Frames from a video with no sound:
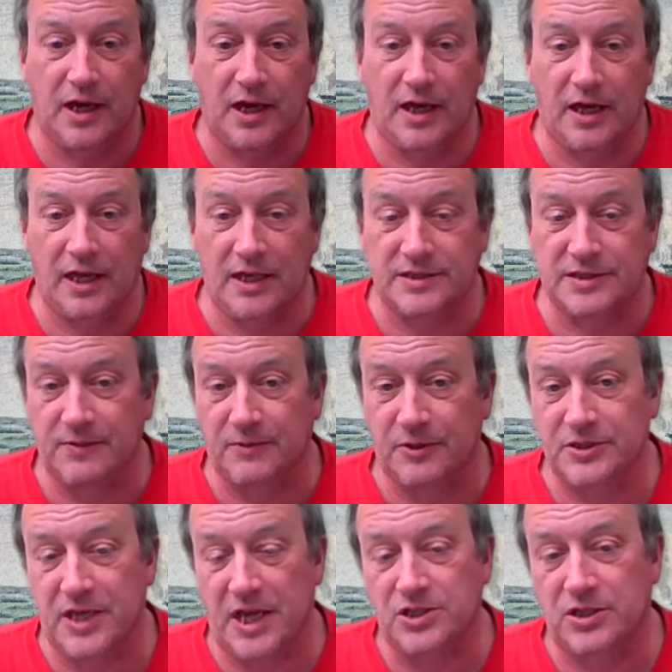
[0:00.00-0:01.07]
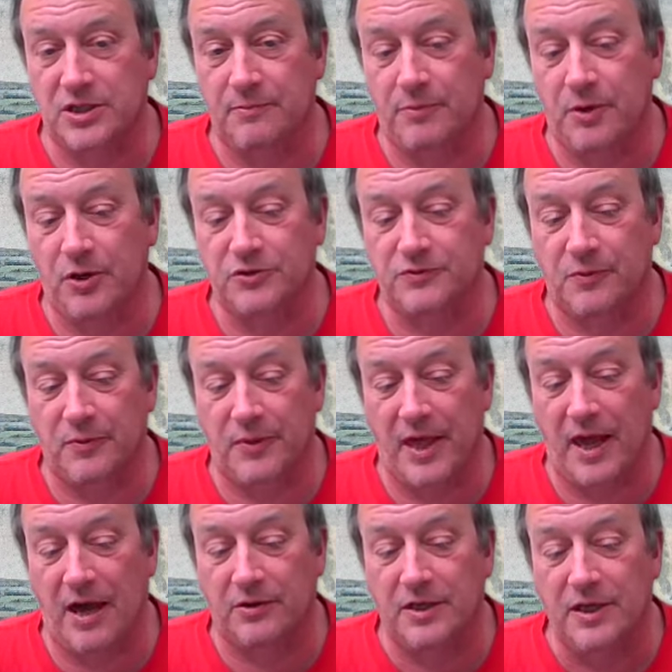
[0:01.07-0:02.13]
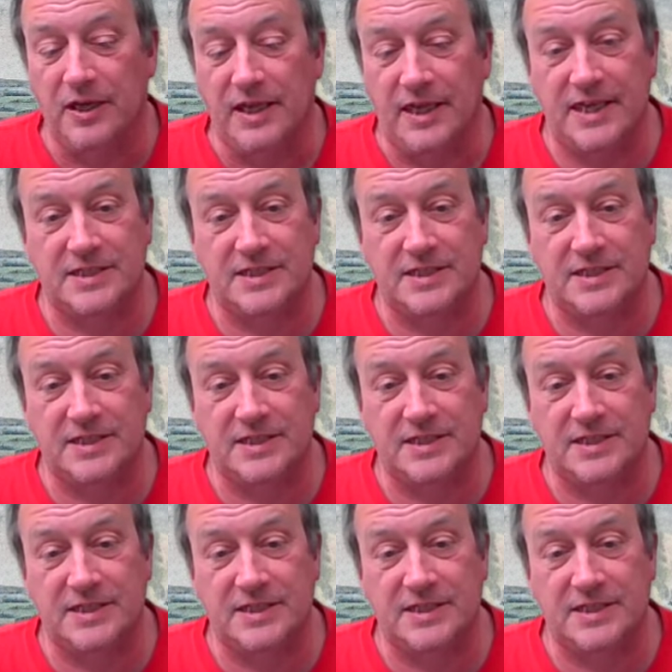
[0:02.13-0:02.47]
uh, a civilization imposed from without